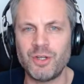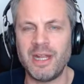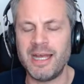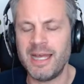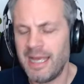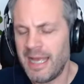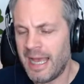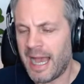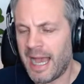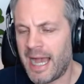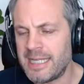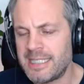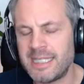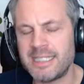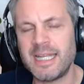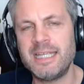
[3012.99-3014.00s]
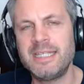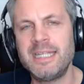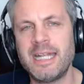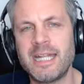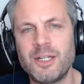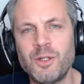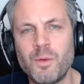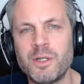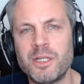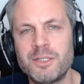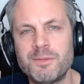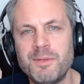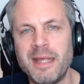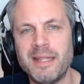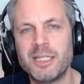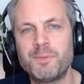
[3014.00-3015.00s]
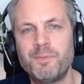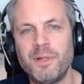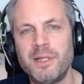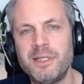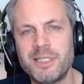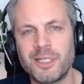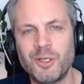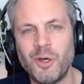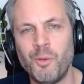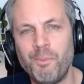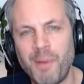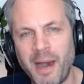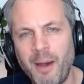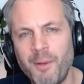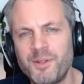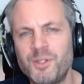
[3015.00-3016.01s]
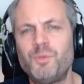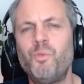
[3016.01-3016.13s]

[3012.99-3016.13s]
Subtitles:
And I said, I don't want to make this political, but I